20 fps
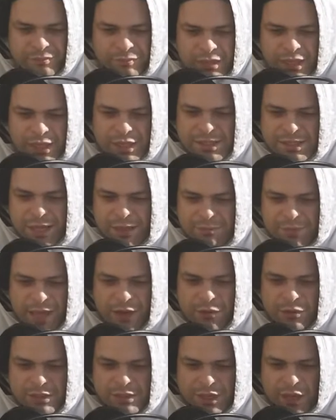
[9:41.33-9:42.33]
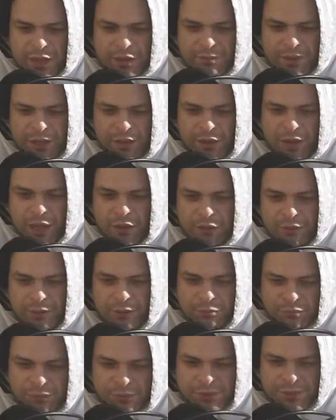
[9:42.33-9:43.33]
is come out and talk about how
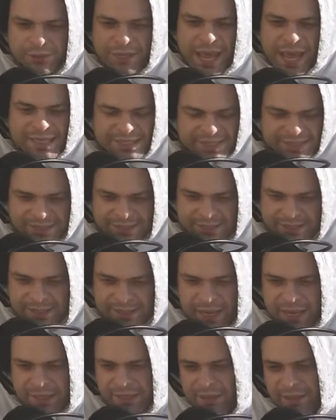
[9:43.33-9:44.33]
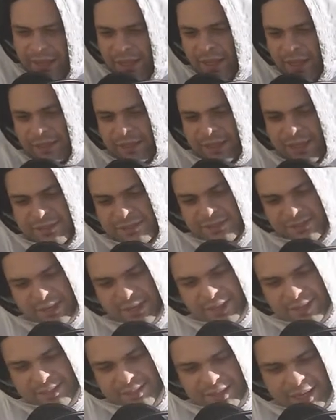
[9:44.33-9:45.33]
liberals are Nazis. And they, it's
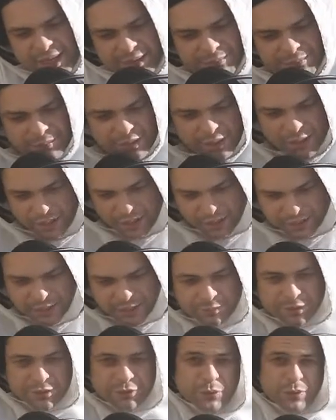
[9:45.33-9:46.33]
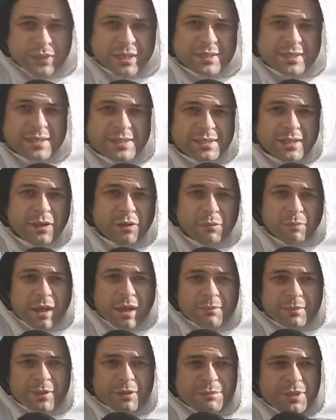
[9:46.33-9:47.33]
like I said, they've been doing this since the
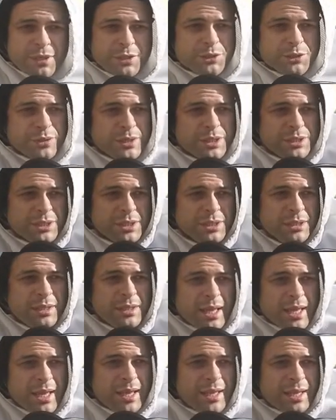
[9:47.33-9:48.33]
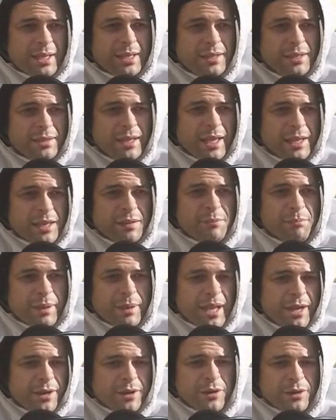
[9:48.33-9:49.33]
Obama administration. They
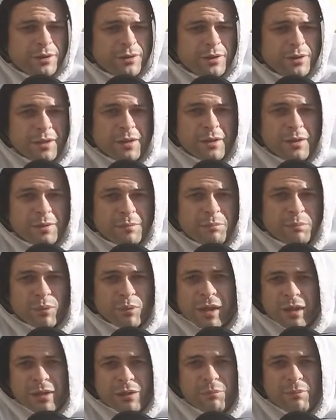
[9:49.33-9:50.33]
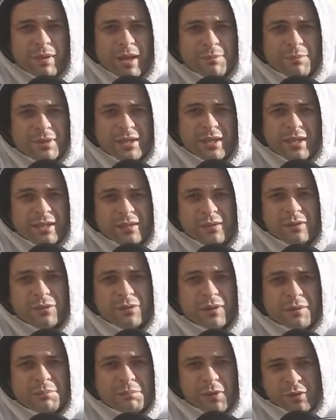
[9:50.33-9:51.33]
compared Barack Obama to
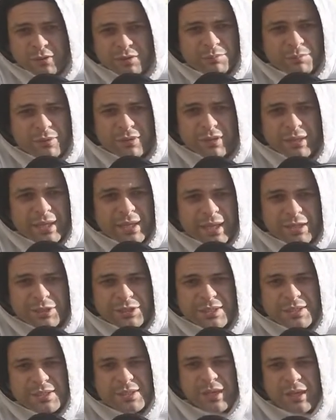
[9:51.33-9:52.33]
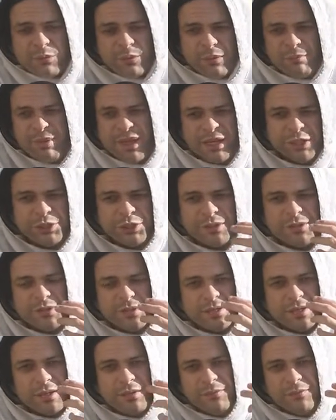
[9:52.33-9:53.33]
Hitler on multiple occasions. There were
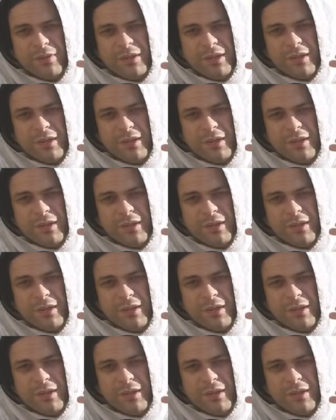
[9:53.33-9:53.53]
pictures of